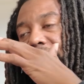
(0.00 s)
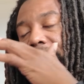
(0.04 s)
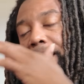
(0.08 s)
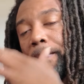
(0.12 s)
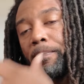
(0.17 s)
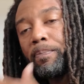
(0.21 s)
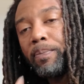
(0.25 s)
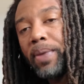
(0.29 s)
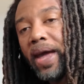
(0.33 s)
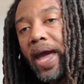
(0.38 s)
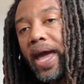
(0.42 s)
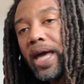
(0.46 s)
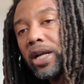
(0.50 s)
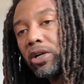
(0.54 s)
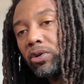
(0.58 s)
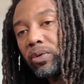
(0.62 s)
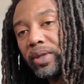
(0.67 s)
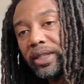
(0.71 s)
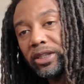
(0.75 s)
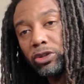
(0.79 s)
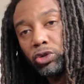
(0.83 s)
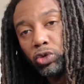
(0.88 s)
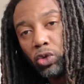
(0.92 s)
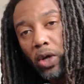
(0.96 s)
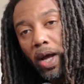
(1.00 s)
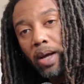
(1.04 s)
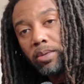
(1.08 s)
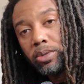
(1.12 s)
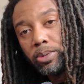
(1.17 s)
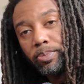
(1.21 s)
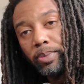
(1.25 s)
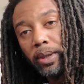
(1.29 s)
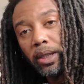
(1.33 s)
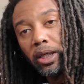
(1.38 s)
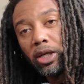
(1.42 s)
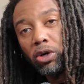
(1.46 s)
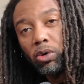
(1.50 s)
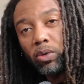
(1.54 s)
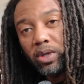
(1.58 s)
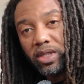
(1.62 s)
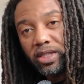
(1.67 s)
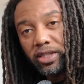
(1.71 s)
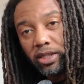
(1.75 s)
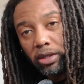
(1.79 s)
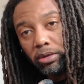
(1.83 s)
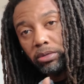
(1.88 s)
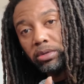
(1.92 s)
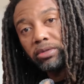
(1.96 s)
that battery drops below
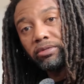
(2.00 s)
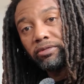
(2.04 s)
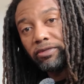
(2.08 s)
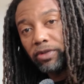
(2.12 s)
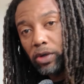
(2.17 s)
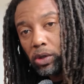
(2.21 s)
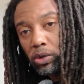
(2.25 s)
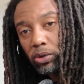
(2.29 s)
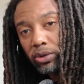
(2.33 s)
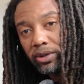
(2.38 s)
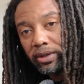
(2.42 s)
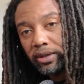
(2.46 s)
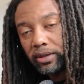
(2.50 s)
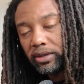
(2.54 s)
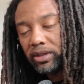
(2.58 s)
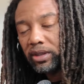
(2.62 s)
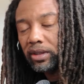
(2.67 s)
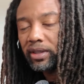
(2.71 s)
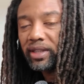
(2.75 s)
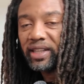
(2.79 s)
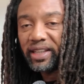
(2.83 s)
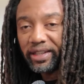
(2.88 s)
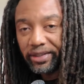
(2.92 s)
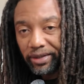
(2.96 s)
a certain voltage,